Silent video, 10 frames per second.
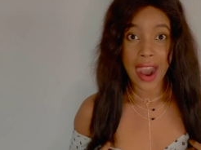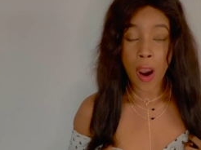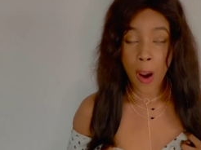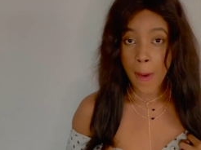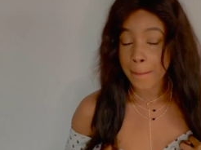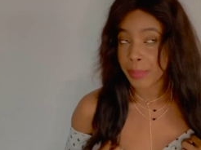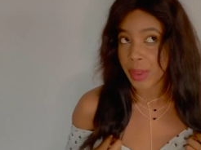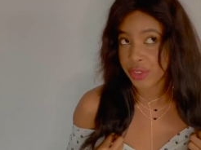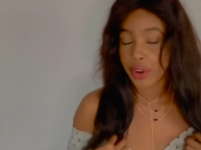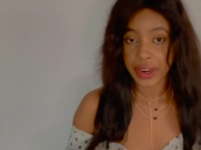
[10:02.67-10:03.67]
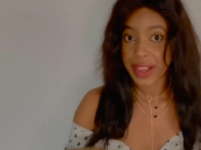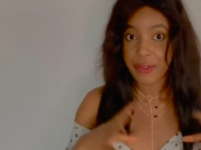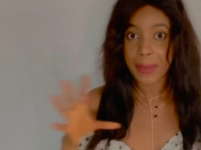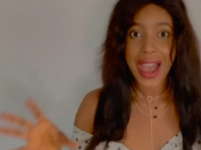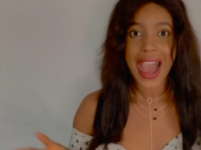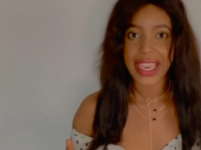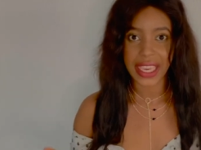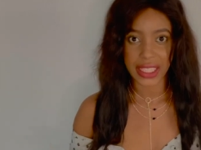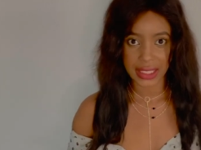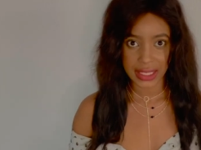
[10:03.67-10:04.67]
all, sorry from
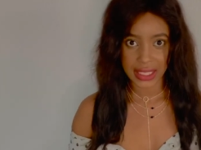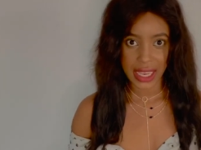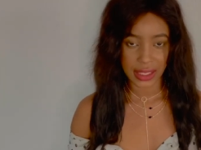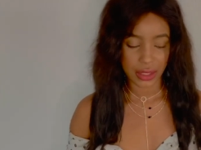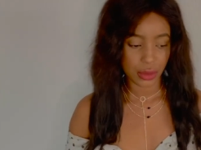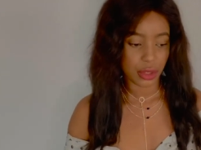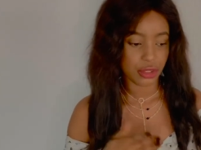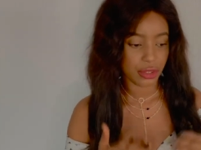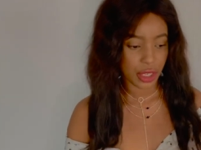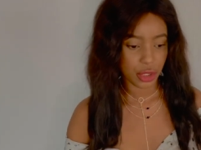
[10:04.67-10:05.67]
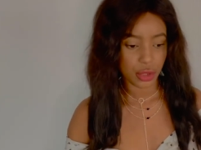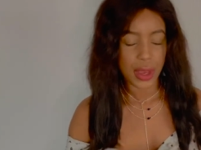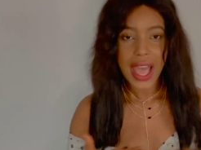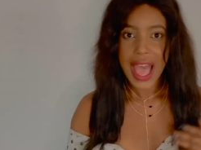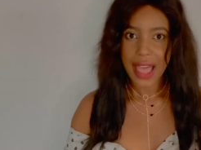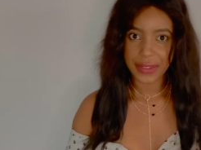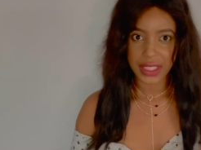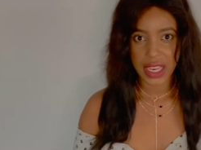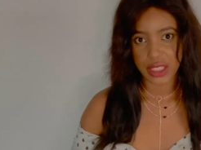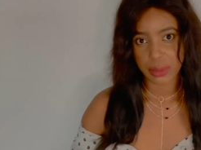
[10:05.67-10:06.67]
high-end designers who are trying to
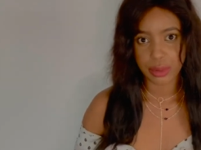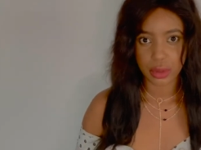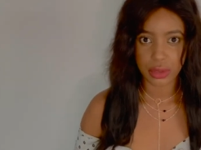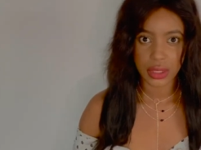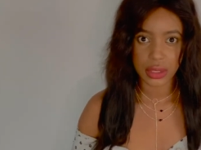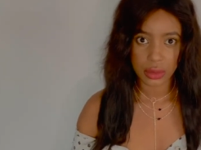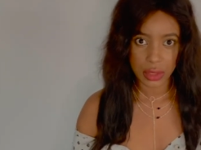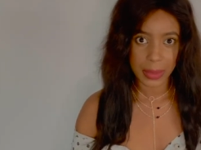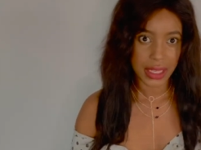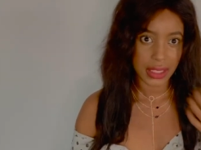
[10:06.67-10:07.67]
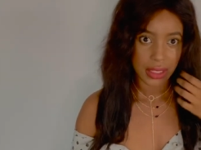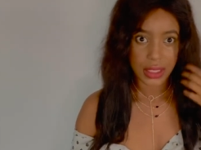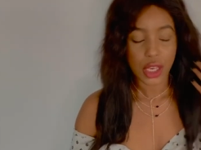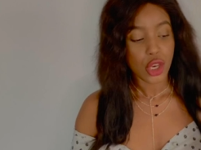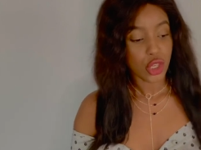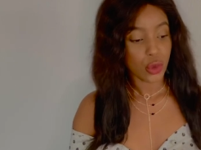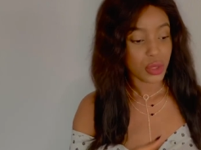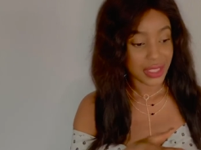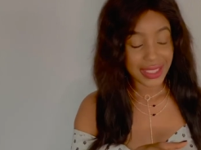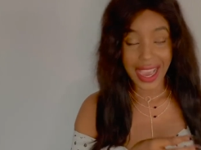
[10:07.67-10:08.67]
advertise their products in those magazines. You
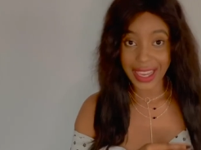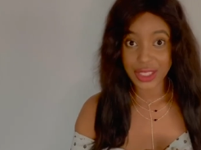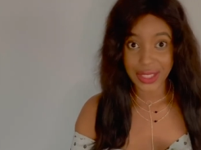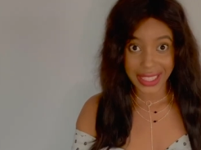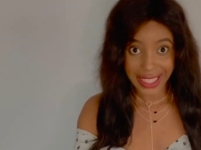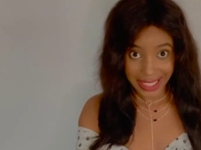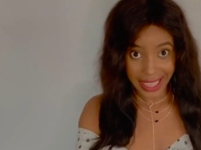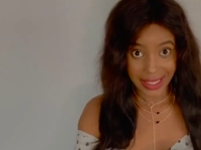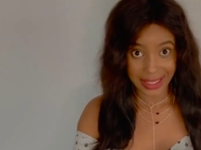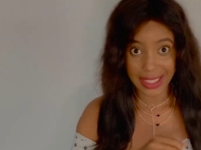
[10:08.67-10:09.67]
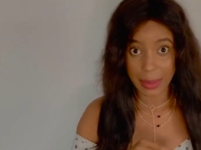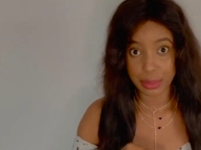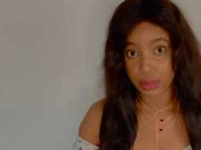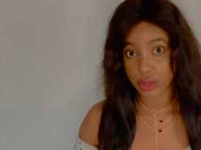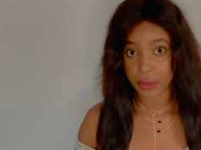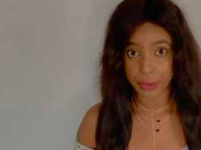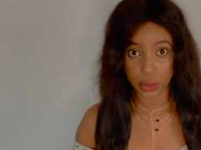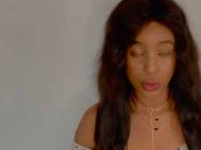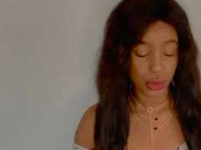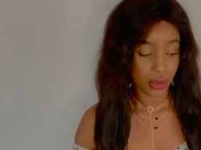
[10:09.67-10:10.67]
would actually get samples of
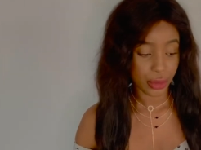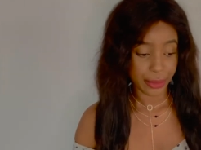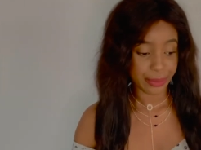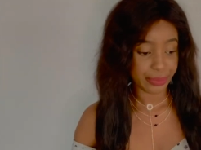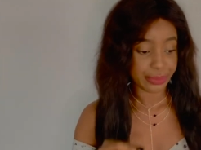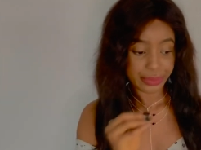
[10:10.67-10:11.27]
those um,